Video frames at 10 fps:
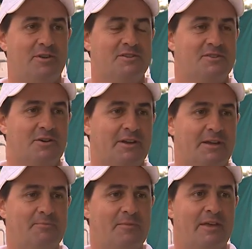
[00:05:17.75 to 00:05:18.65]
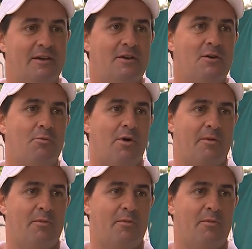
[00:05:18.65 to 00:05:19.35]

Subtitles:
But it's certainly one of